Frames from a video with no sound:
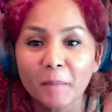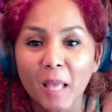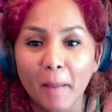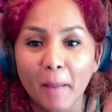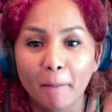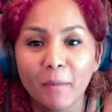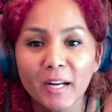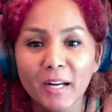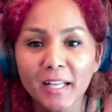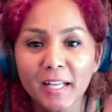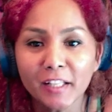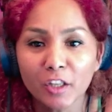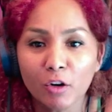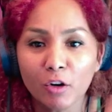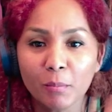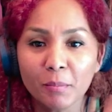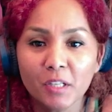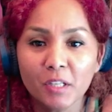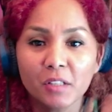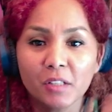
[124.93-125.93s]
Bring your
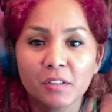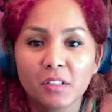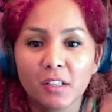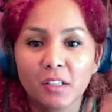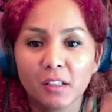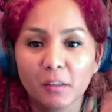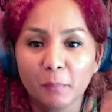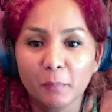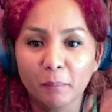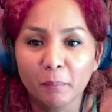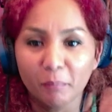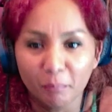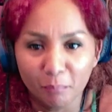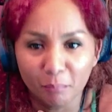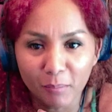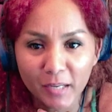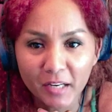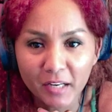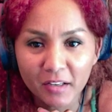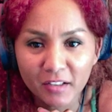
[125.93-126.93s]
music,
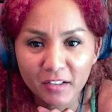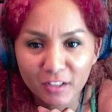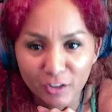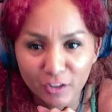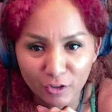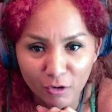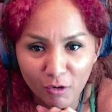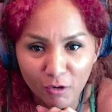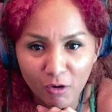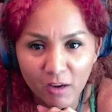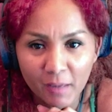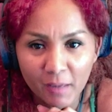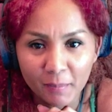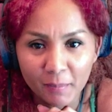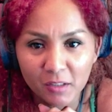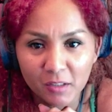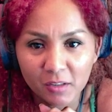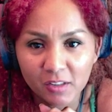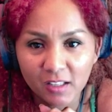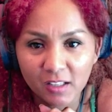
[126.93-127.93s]
bring your
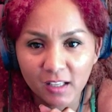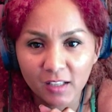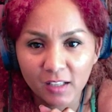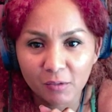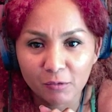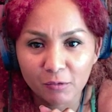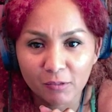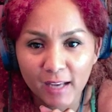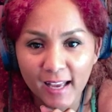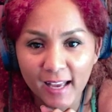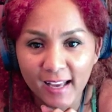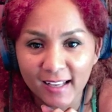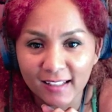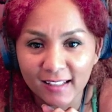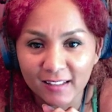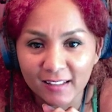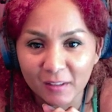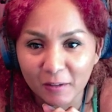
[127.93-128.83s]
music red.